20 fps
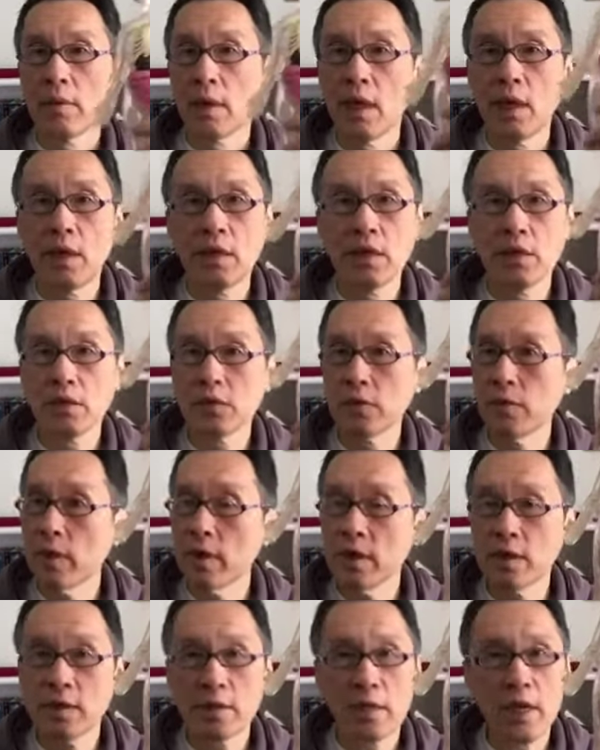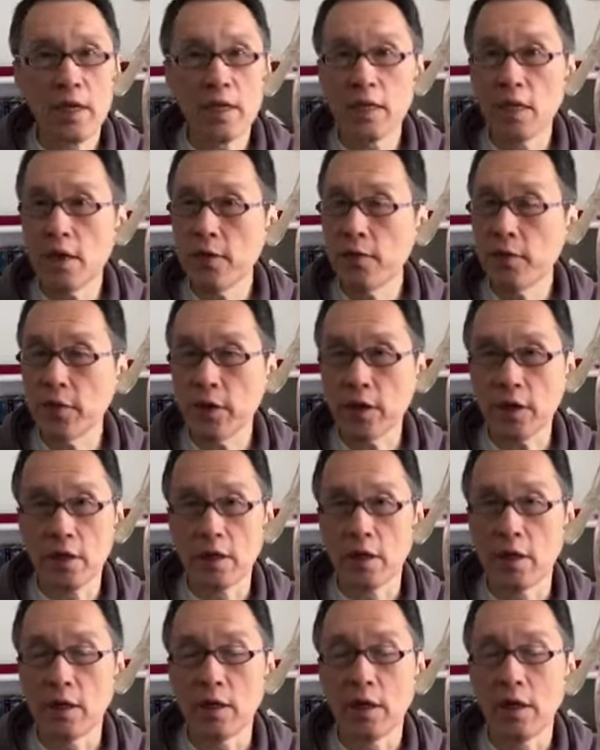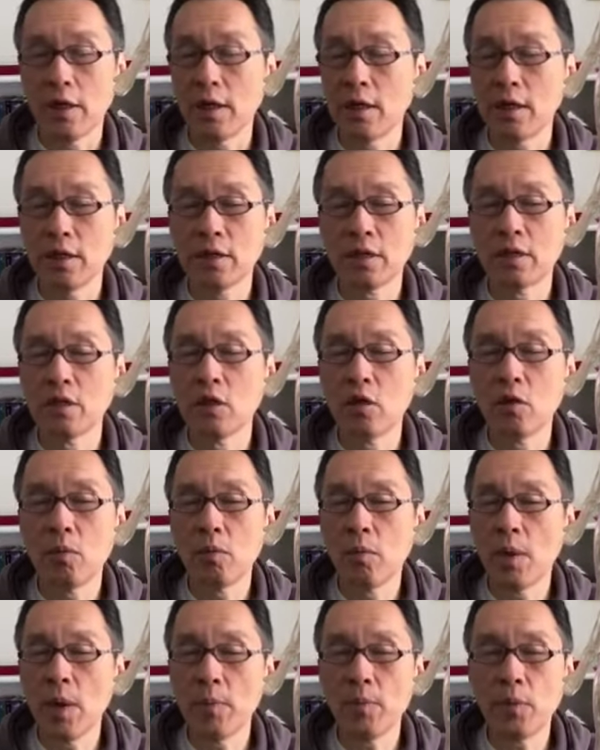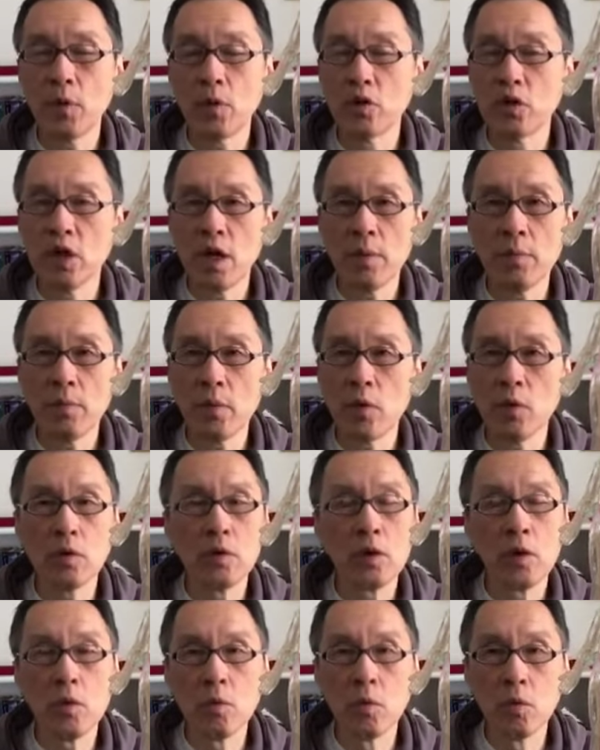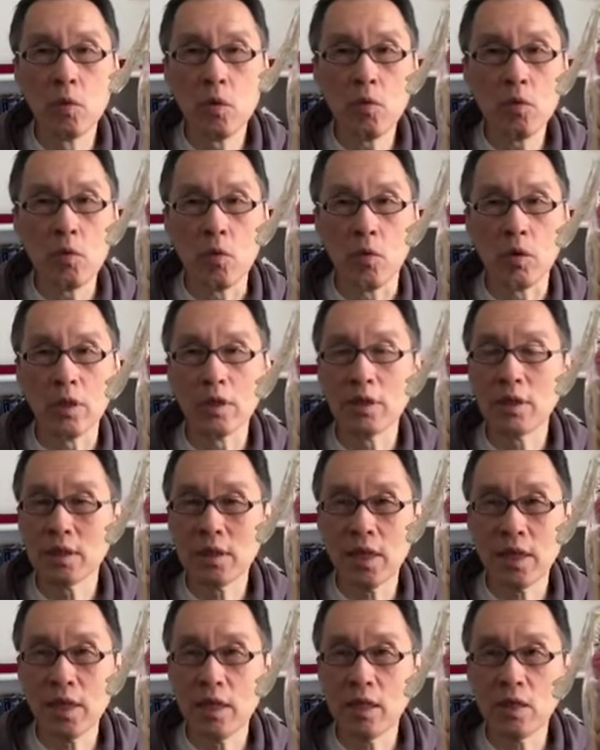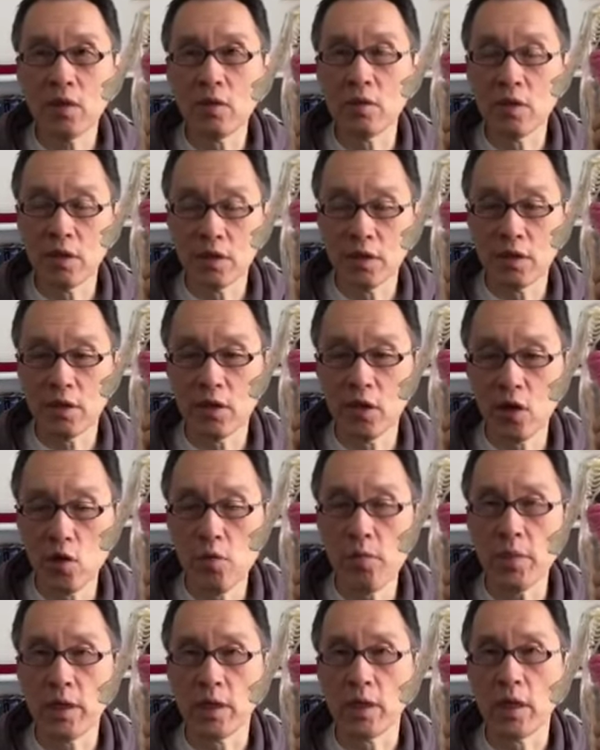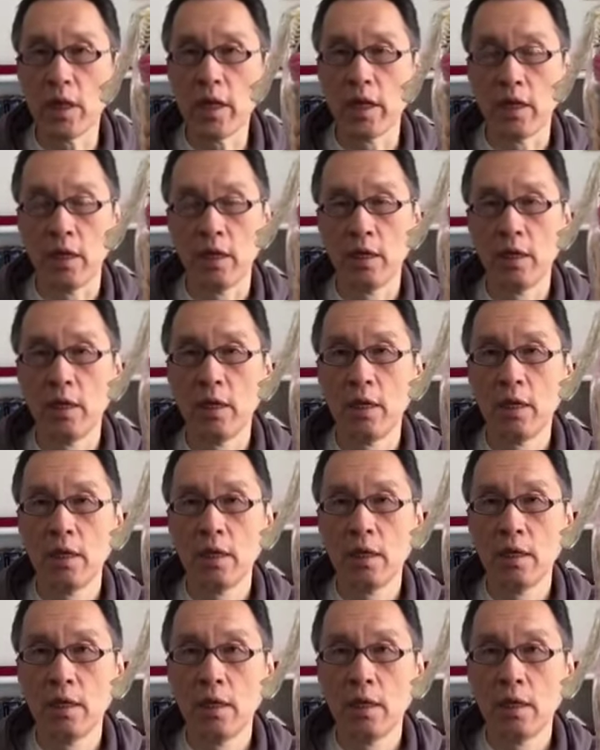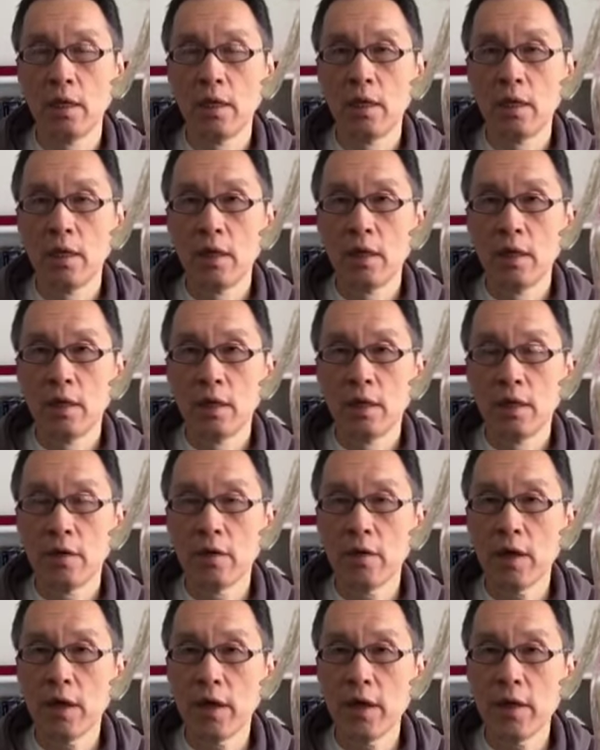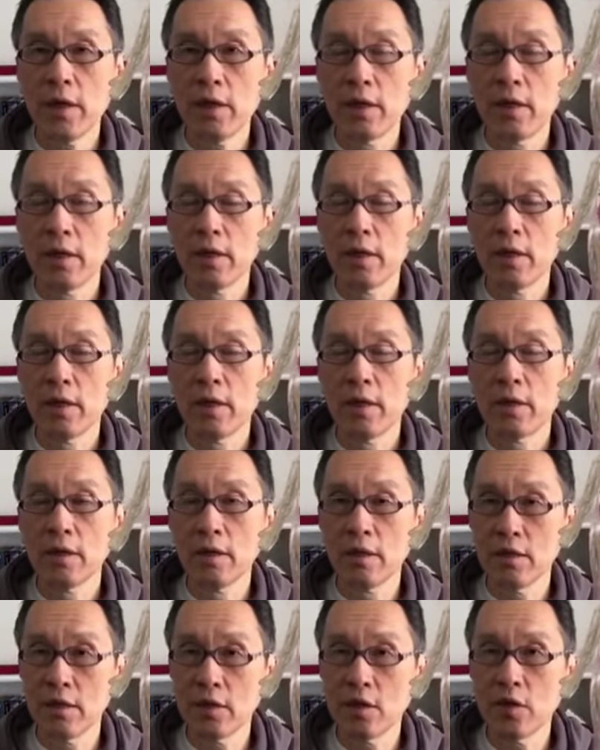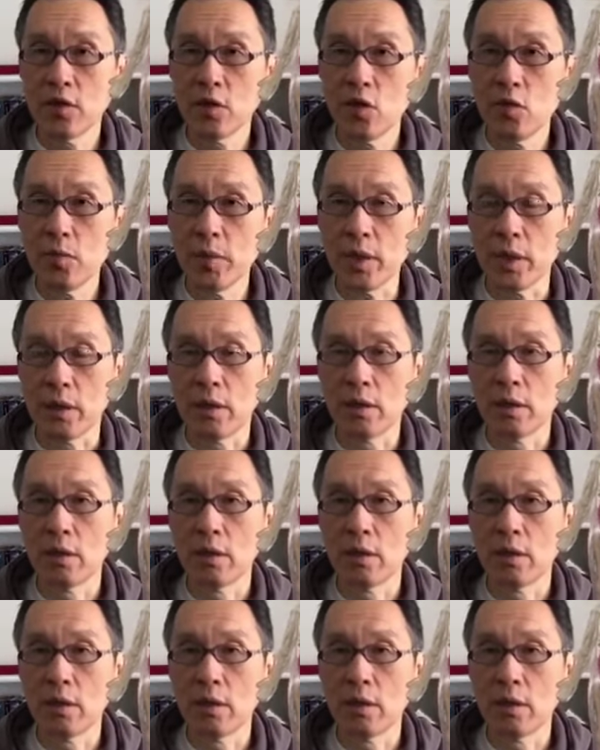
It is very scientific here. It's no mumbo jumbo, no woo woo. It just tell you this is human. Hey, okay, this is human.